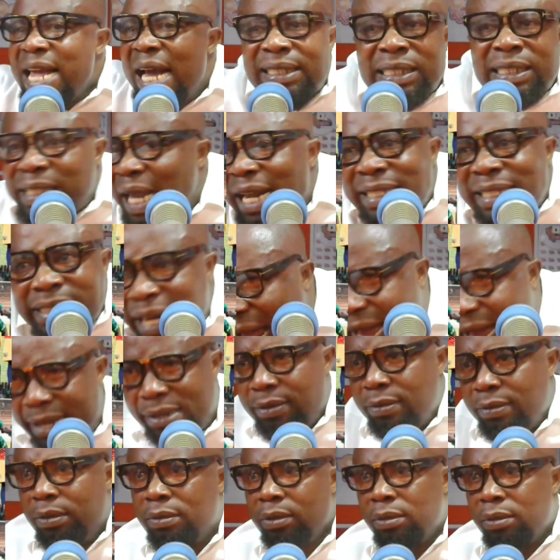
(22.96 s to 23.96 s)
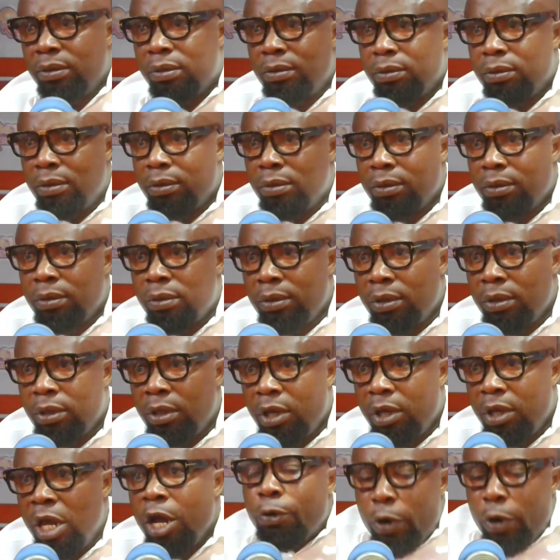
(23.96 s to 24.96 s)
you say that.
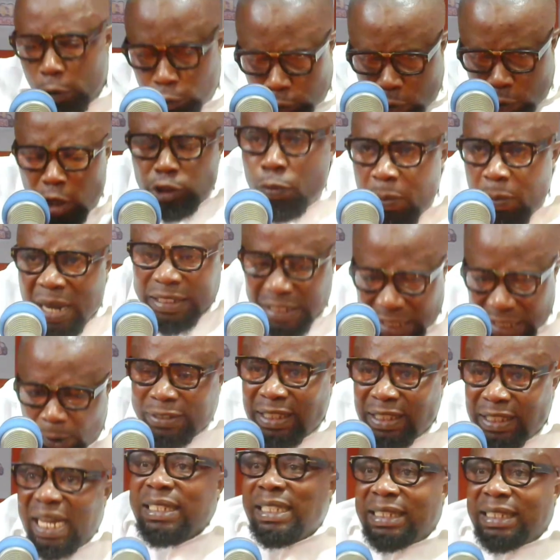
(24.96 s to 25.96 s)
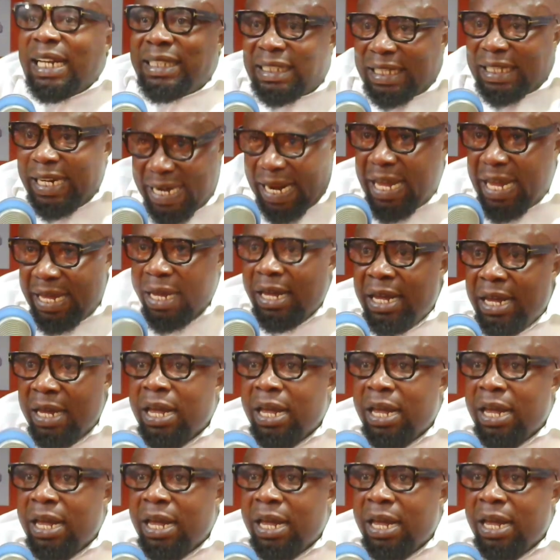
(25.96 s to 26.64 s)
Recruitment our sister to me.